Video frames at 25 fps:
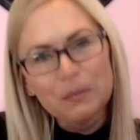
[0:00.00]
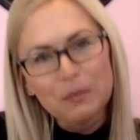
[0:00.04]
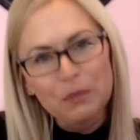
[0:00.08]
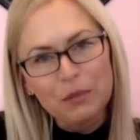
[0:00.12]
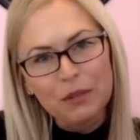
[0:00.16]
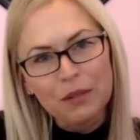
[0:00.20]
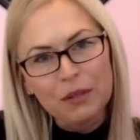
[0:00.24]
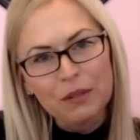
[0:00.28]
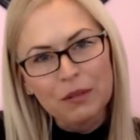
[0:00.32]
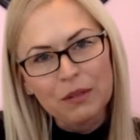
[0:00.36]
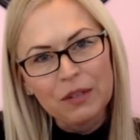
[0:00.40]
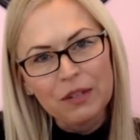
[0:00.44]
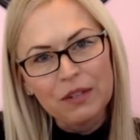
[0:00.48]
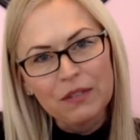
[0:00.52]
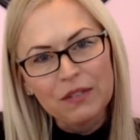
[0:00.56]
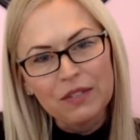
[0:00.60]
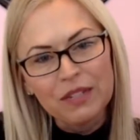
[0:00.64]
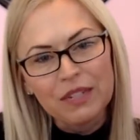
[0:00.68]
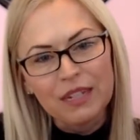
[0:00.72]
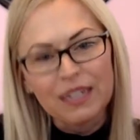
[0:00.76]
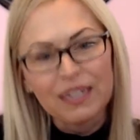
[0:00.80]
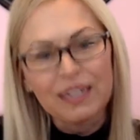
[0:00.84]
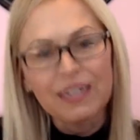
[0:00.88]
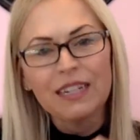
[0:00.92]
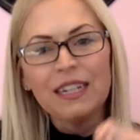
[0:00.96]
point, what I've
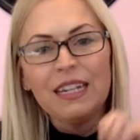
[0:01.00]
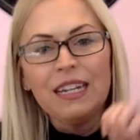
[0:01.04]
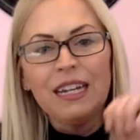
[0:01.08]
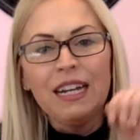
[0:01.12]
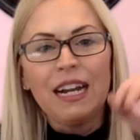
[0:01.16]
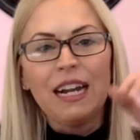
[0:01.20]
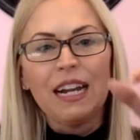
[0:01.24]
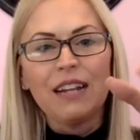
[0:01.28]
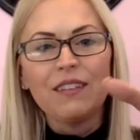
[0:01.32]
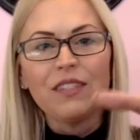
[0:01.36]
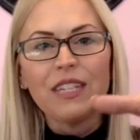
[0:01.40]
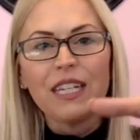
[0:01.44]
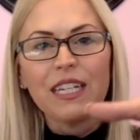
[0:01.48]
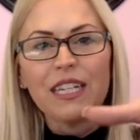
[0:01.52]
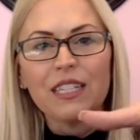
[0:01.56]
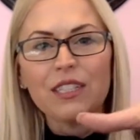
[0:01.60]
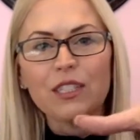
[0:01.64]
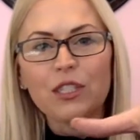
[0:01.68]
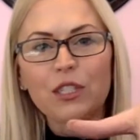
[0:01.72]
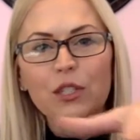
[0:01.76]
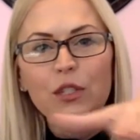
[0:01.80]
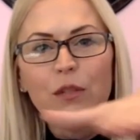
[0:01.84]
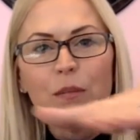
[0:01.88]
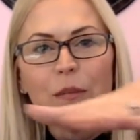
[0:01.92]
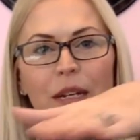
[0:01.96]
done, I've taken
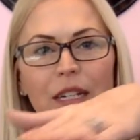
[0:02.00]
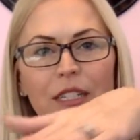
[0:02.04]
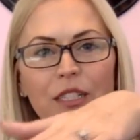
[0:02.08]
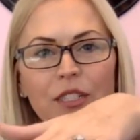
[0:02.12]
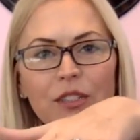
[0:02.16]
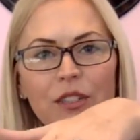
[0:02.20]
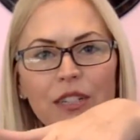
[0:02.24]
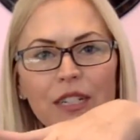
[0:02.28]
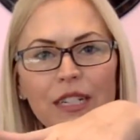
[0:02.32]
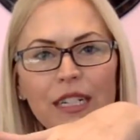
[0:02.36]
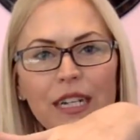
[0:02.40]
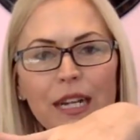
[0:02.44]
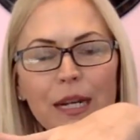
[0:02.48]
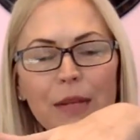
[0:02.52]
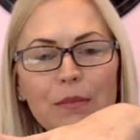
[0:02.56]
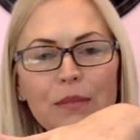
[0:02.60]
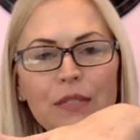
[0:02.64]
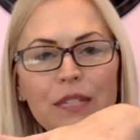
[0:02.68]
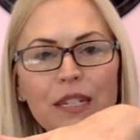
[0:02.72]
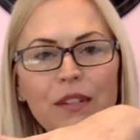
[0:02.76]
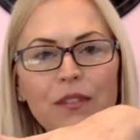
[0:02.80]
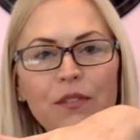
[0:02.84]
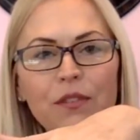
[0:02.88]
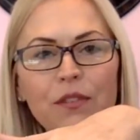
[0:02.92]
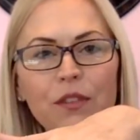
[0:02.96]
two measuring cups
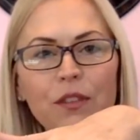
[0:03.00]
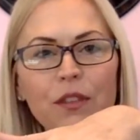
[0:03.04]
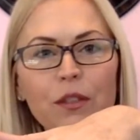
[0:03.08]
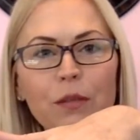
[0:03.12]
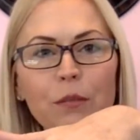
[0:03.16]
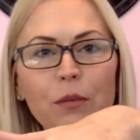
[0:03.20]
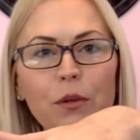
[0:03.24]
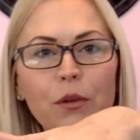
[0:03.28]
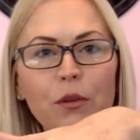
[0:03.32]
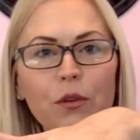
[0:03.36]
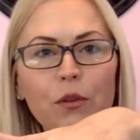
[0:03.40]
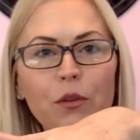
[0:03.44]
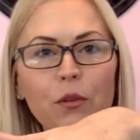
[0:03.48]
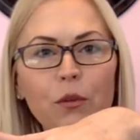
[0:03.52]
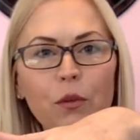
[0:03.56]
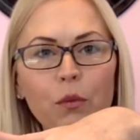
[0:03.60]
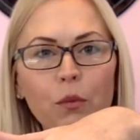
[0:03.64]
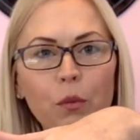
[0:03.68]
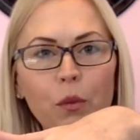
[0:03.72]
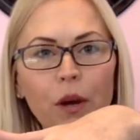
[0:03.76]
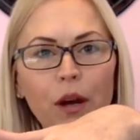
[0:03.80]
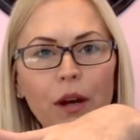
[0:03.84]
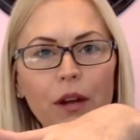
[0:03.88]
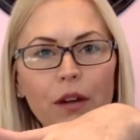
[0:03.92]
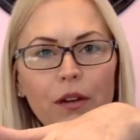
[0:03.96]
and I filled them both with
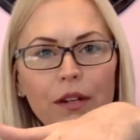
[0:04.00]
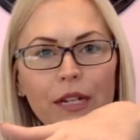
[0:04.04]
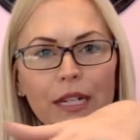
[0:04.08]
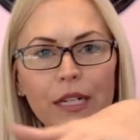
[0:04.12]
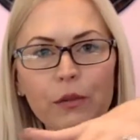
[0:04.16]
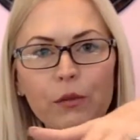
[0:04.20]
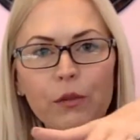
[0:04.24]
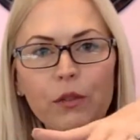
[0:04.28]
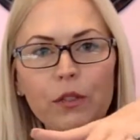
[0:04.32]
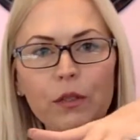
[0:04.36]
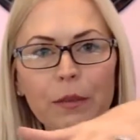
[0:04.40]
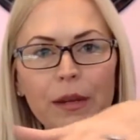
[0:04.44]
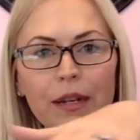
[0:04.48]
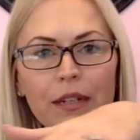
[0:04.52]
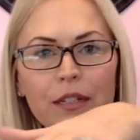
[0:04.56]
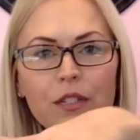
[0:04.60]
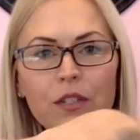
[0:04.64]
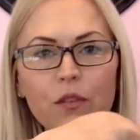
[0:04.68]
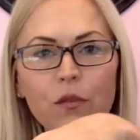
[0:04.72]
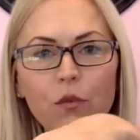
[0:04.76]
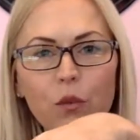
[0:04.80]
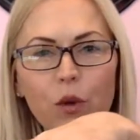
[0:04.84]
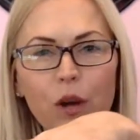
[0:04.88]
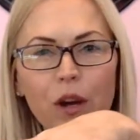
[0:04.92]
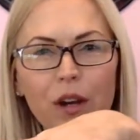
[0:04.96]
water, equal amounts
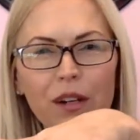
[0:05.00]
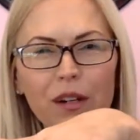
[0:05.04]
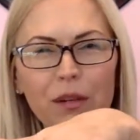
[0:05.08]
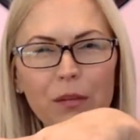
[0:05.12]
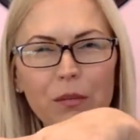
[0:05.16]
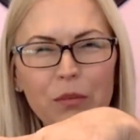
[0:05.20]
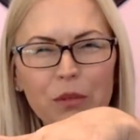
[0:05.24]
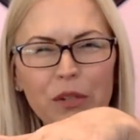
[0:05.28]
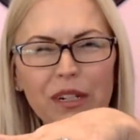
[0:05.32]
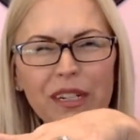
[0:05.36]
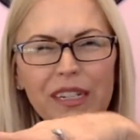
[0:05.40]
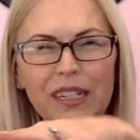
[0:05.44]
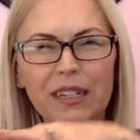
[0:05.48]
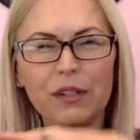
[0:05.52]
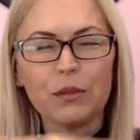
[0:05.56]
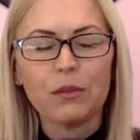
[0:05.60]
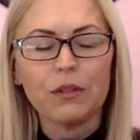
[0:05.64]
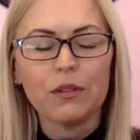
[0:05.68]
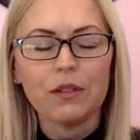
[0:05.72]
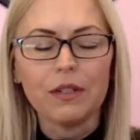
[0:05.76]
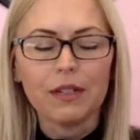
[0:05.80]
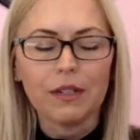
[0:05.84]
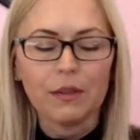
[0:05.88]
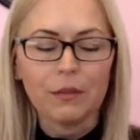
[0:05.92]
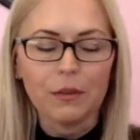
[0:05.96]
of water, pretty
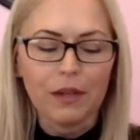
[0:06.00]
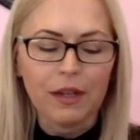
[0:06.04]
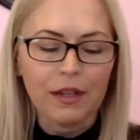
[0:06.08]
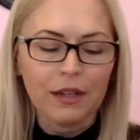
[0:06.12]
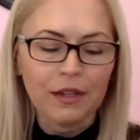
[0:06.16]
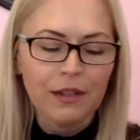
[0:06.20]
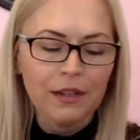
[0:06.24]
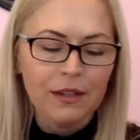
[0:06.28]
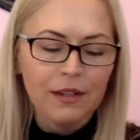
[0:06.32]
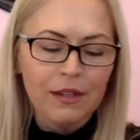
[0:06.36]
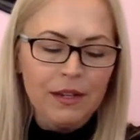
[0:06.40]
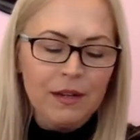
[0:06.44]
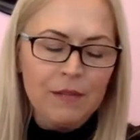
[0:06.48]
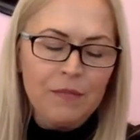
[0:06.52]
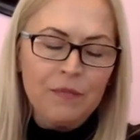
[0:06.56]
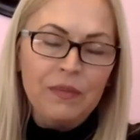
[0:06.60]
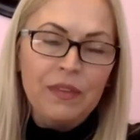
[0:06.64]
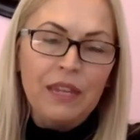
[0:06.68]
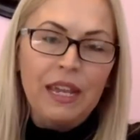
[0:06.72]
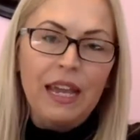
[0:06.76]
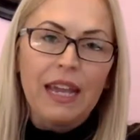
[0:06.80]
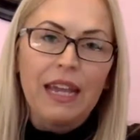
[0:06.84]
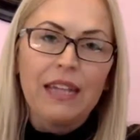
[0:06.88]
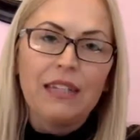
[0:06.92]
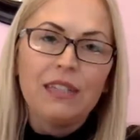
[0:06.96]
equal anyway.
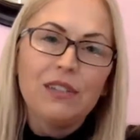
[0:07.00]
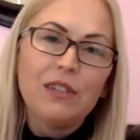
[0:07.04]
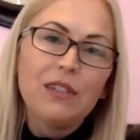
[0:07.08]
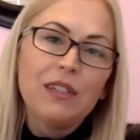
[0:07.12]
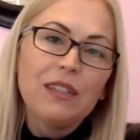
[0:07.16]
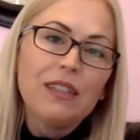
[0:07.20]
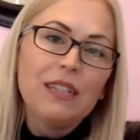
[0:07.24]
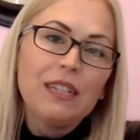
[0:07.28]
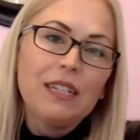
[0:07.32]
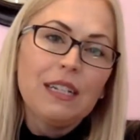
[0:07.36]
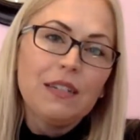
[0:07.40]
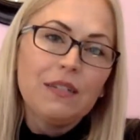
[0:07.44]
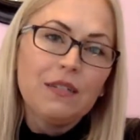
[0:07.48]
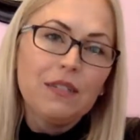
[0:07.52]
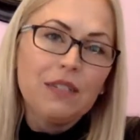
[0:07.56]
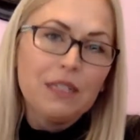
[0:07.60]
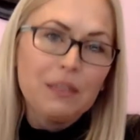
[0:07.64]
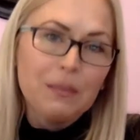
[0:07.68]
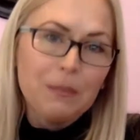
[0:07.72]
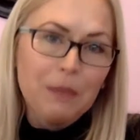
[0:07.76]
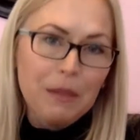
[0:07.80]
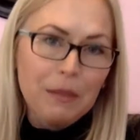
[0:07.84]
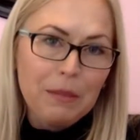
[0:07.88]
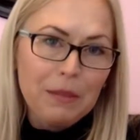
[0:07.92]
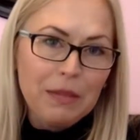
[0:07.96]
And you could think of these
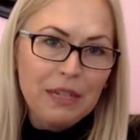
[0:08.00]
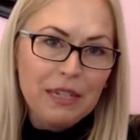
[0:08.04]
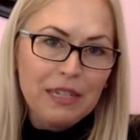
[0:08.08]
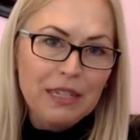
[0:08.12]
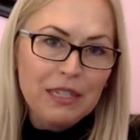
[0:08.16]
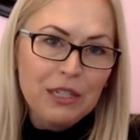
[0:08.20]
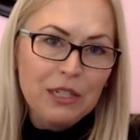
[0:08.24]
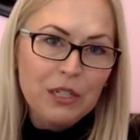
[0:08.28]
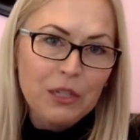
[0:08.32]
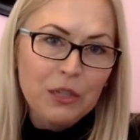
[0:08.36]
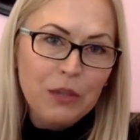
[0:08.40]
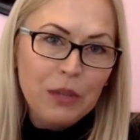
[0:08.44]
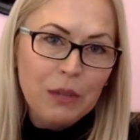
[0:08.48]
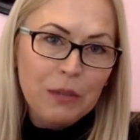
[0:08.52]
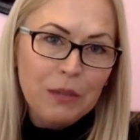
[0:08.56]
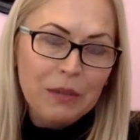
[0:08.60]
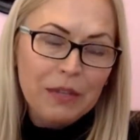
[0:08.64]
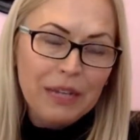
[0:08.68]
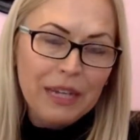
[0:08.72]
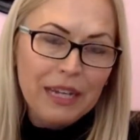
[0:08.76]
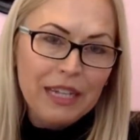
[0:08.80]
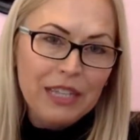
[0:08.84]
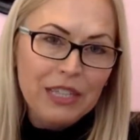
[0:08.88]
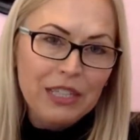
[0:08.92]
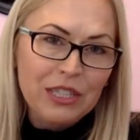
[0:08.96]
maybe as two
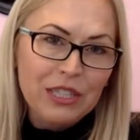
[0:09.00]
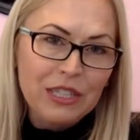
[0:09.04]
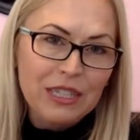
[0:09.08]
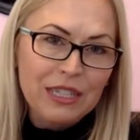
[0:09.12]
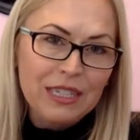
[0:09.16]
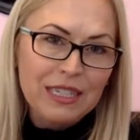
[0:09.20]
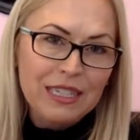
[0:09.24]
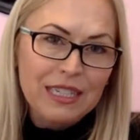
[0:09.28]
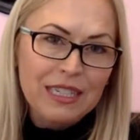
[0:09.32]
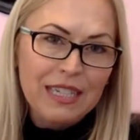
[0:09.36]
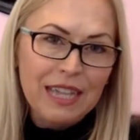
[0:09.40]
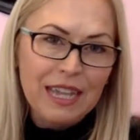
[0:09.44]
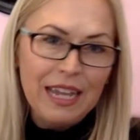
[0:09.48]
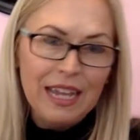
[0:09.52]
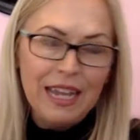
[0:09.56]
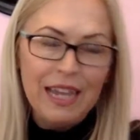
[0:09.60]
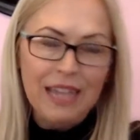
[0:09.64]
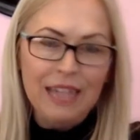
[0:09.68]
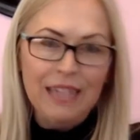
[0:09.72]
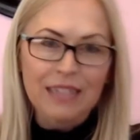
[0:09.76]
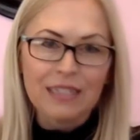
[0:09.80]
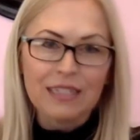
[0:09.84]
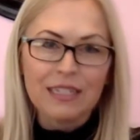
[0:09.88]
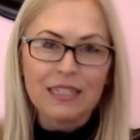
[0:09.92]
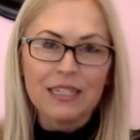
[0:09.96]
applications,
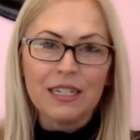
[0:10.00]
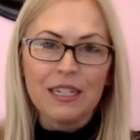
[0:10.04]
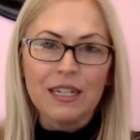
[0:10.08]
and